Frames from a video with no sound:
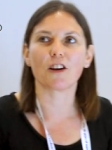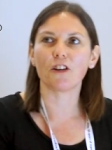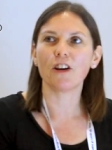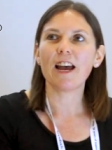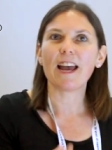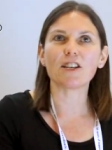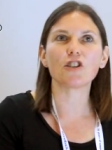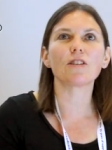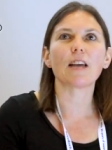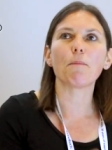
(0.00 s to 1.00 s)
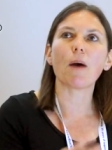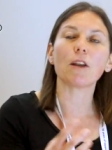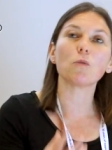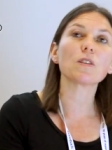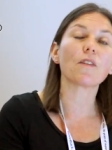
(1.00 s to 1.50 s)
So it's just,
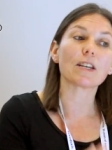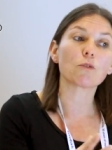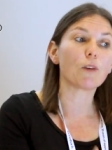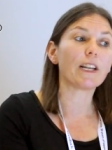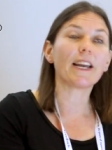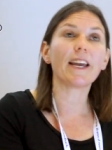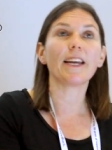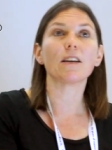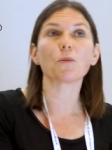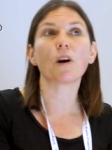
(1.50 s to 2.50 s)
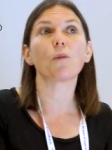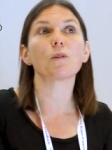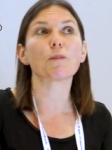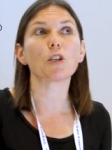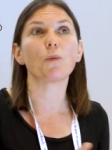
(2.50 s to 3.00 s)
and also that's really key as well,
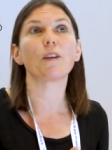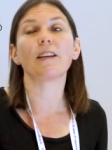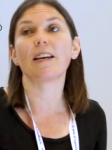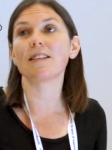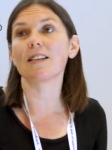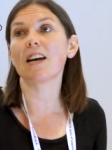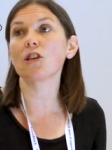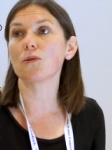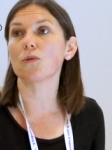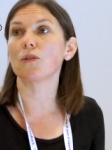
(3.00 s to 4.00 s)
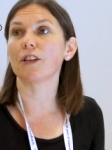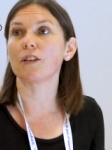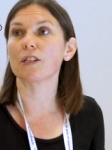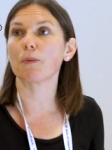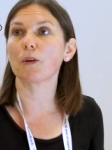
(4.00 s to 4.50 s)
especially with an international
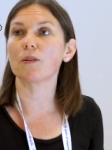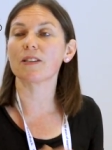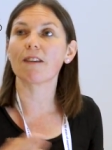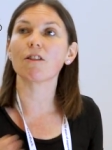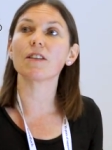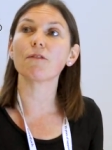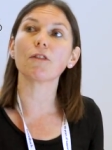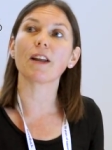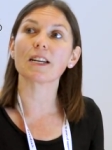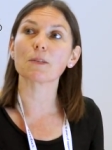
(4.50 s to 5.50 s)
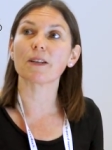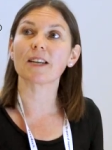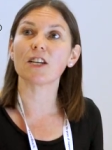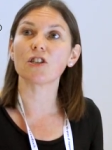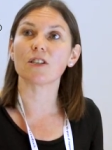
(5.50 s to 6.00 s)
audience, because there are different
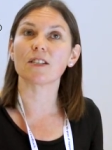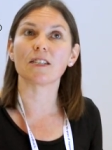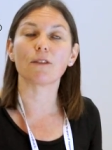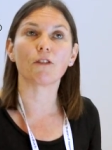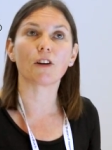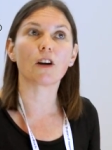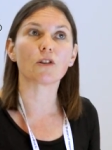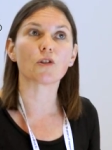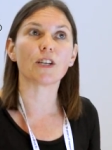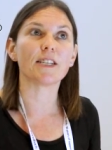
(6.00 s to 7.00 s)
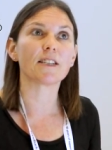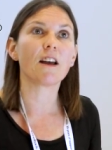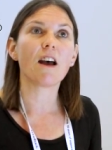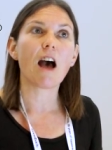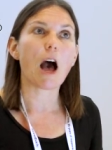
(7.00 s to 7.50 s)
expectations in different countries
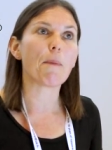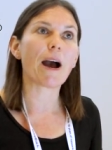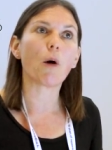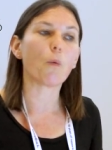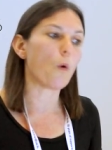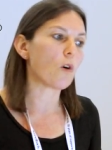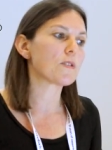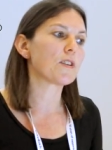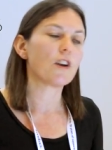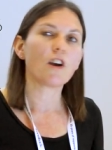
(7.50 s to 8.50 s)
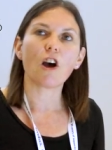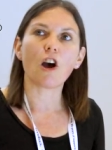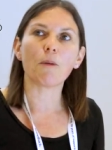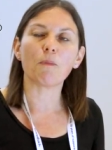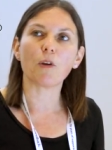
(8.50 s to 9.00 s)
about what,
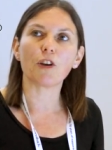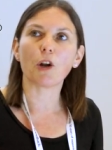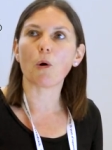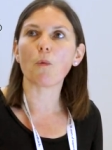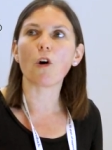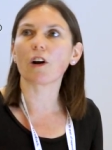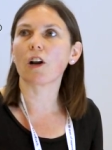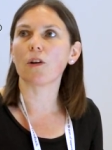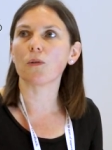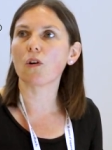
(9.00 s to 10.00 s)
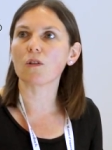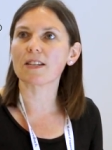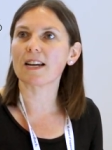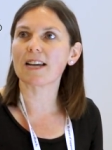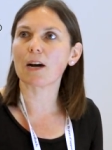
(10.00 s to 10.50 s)
um, you know, a workload or
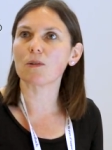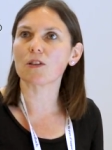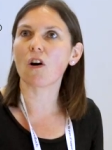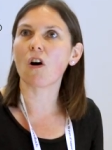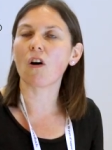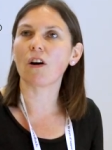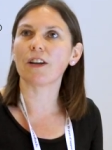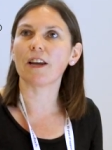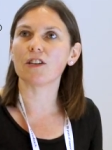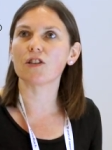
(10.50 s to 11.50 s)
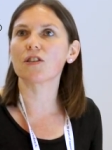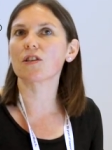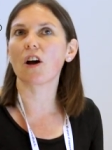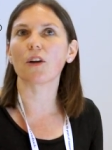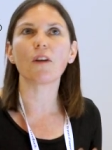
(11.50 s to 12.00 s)
contact hours are, and, and
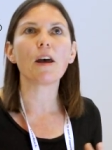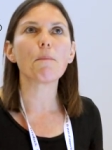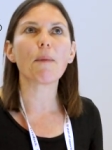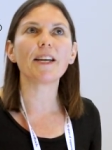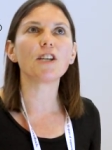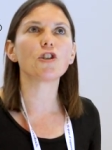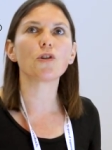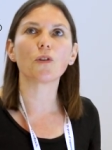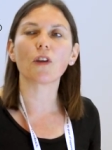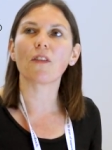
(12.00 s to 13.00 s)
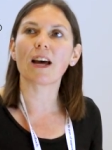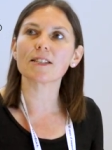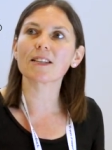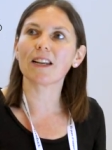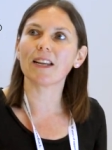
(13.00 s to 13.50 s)
just kind of making sure that
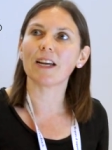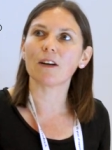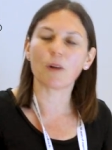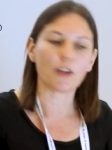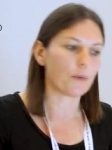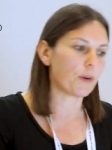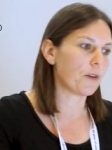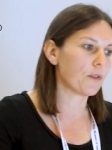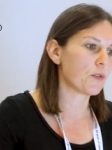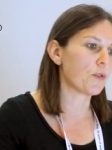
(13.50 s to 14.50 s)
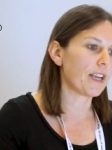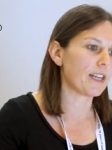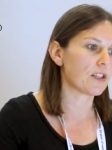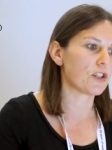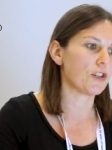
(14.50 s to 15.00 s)
that's clear when, you, when you're
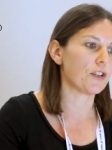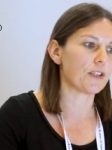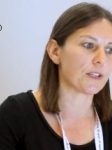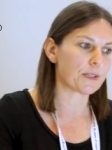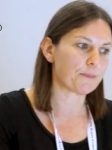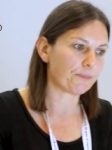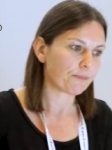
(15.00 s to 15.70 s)
talking to students.